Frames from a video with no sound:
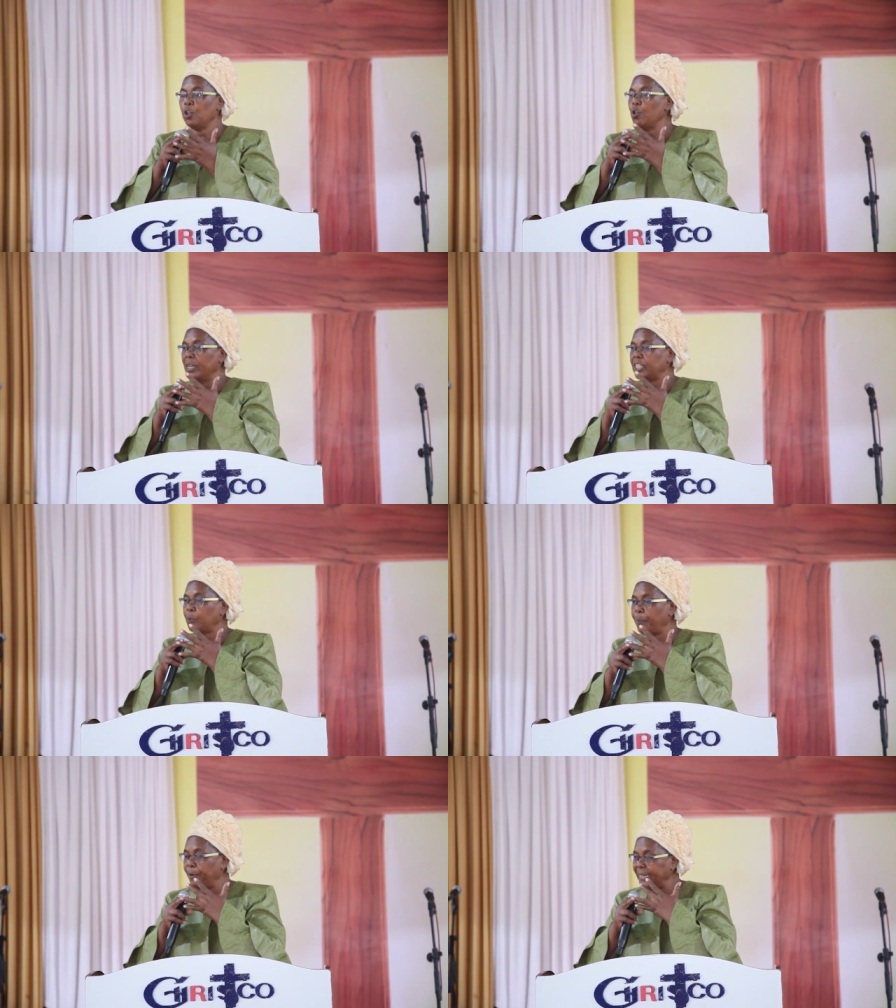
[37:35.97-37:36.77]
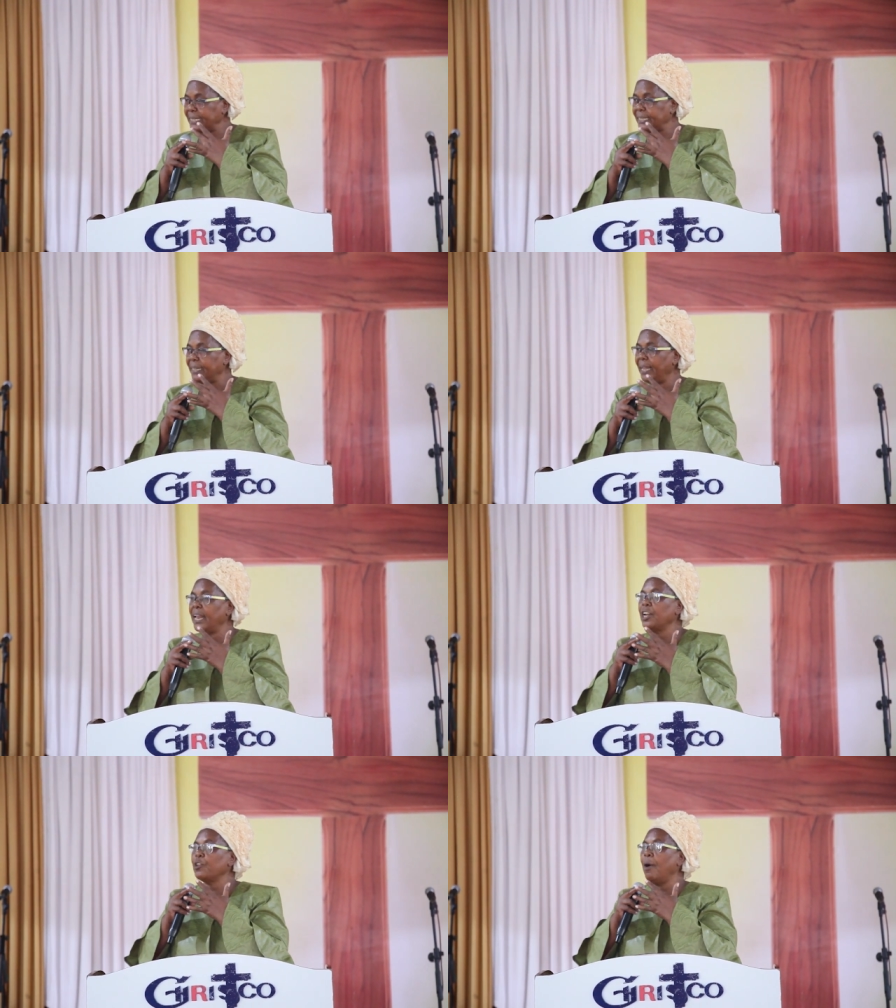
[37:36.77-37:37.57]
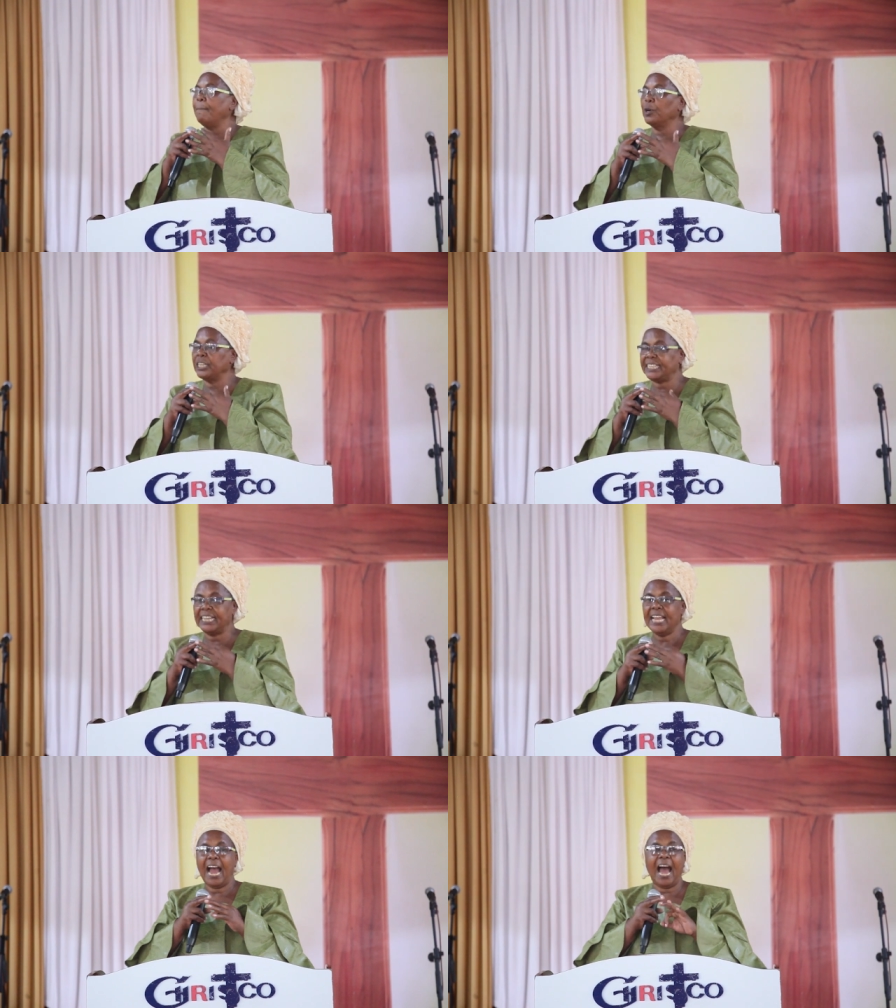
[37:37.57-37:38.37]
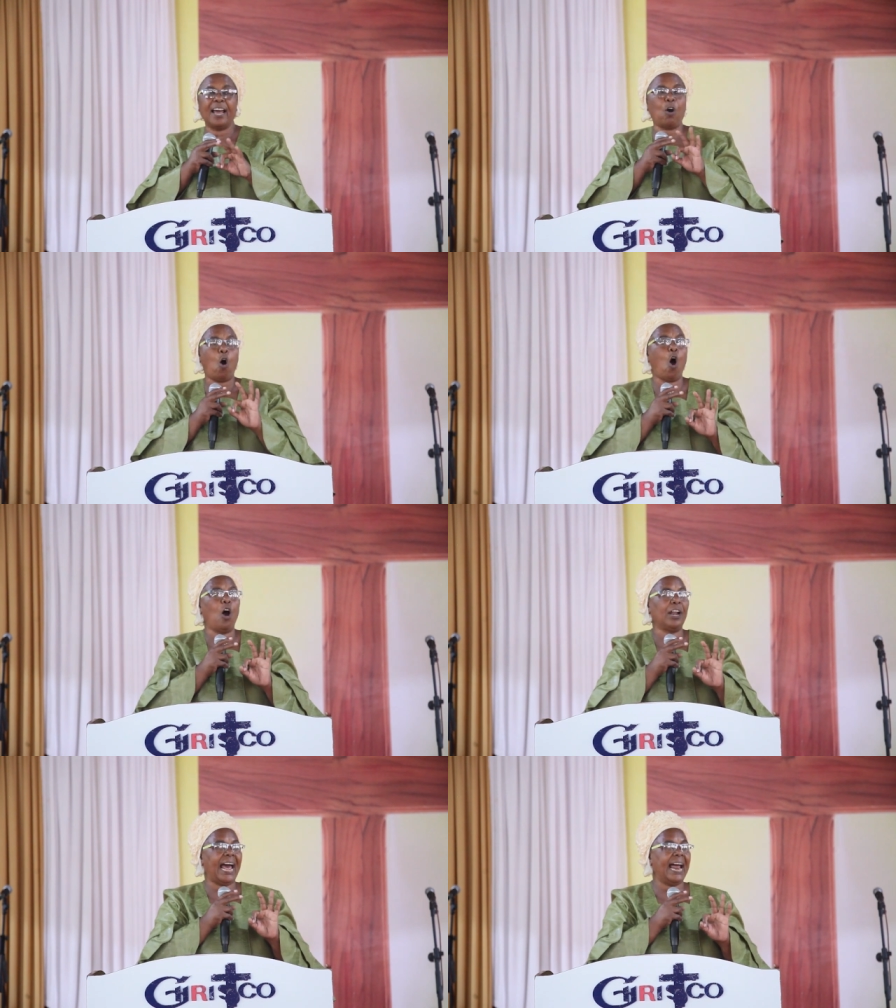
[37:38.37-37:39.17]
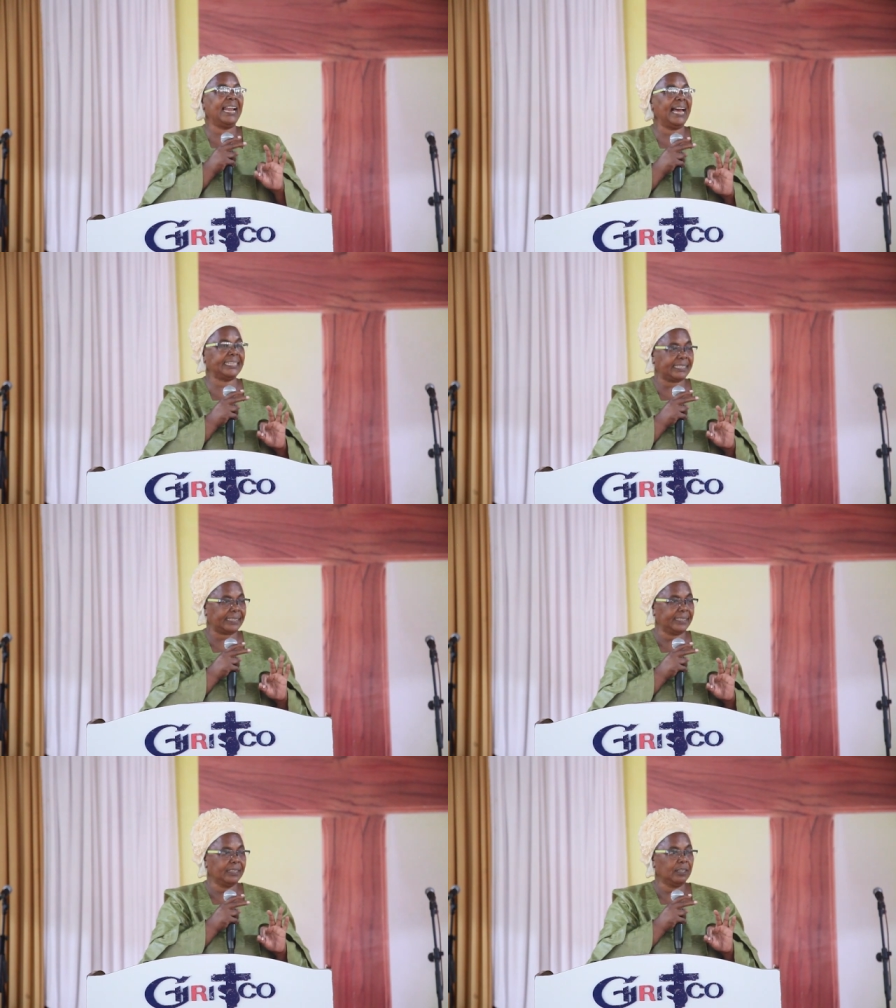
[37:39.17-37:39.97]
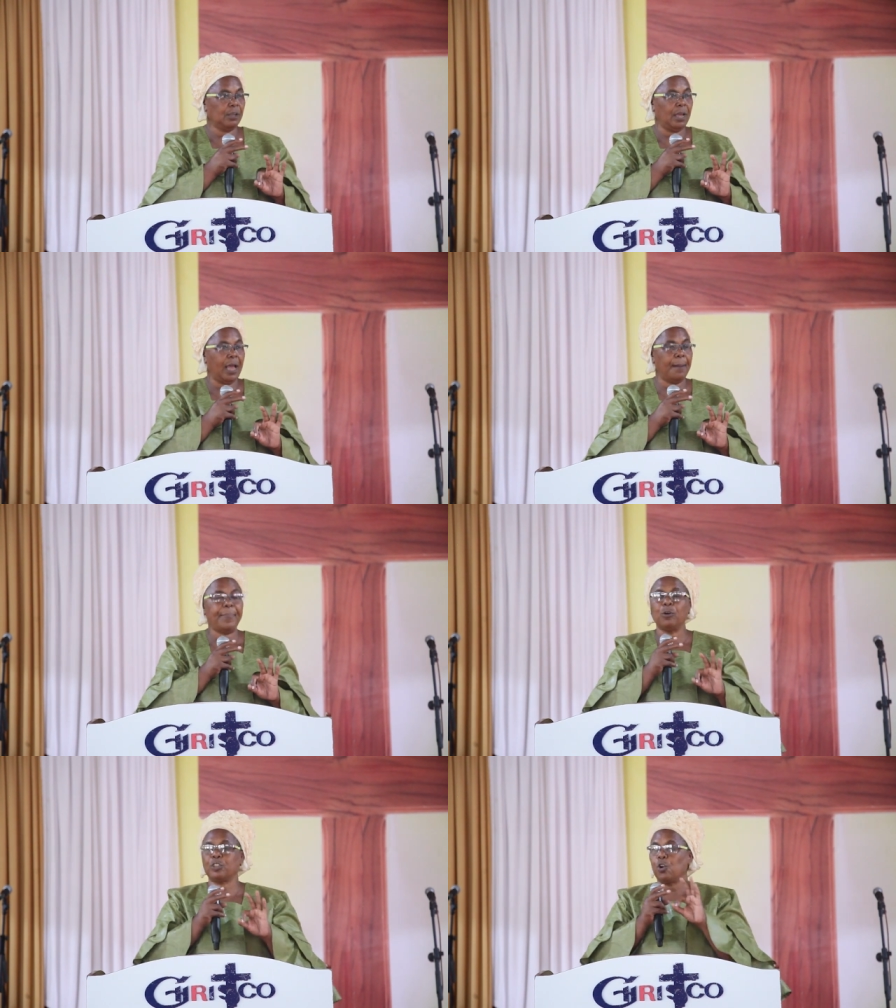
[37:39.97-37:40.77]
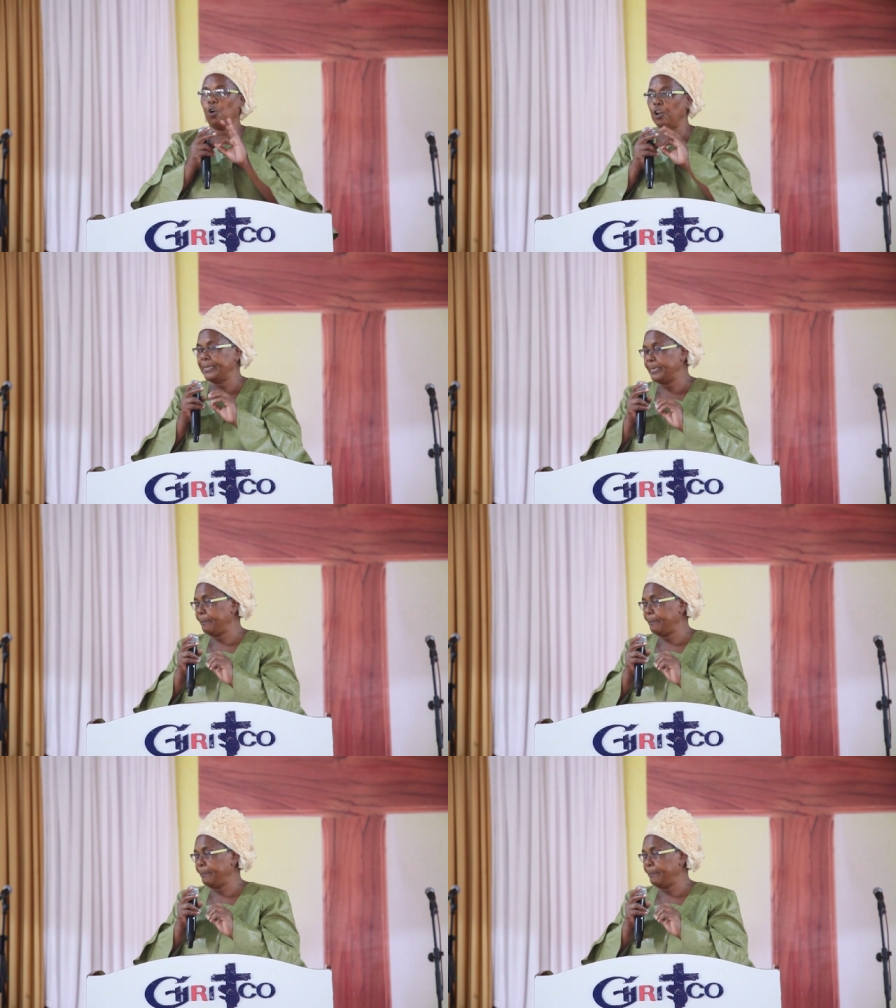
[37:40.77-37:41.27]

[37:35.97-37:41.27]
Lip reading: your spirit, and your body are all alert about God